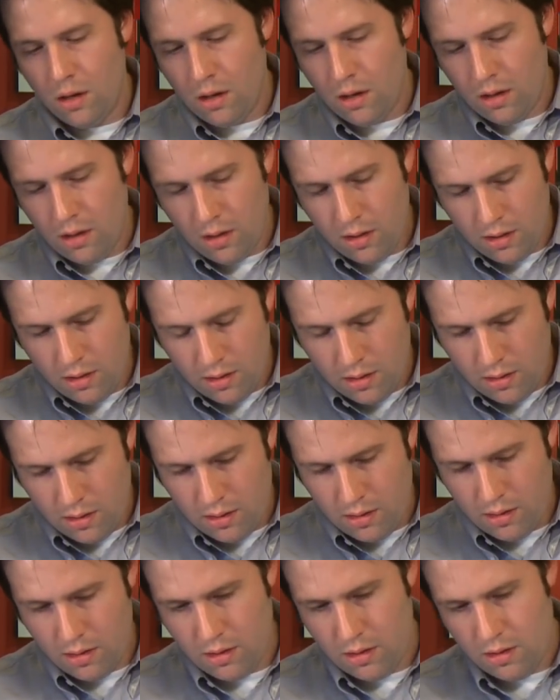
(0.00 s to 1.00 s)

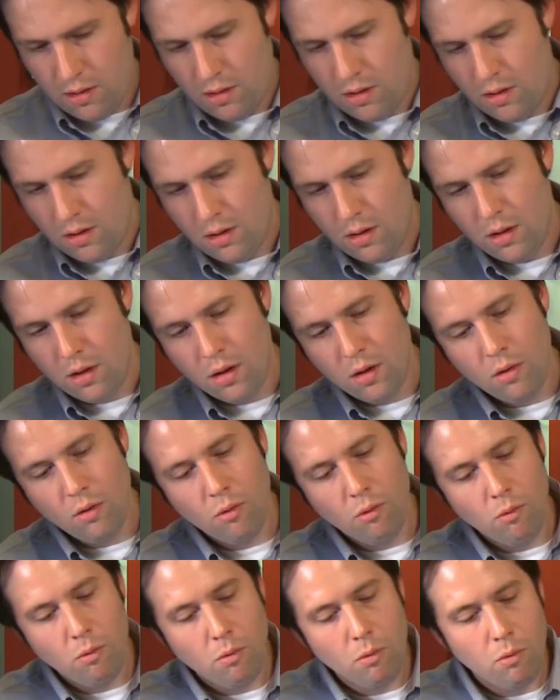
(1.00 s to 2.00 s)

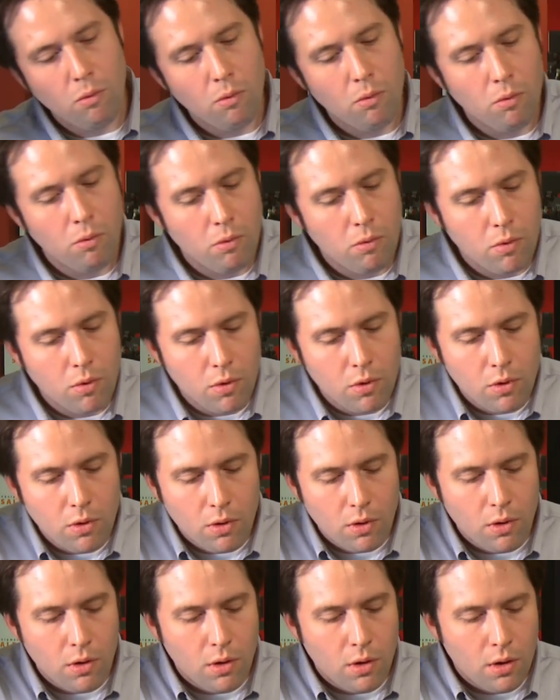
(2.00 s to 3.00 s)

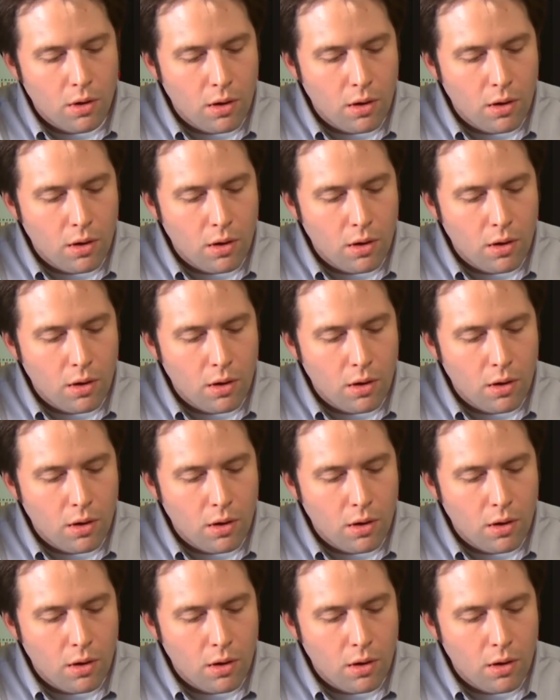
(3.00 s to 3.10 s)
No one is speaking in this clip.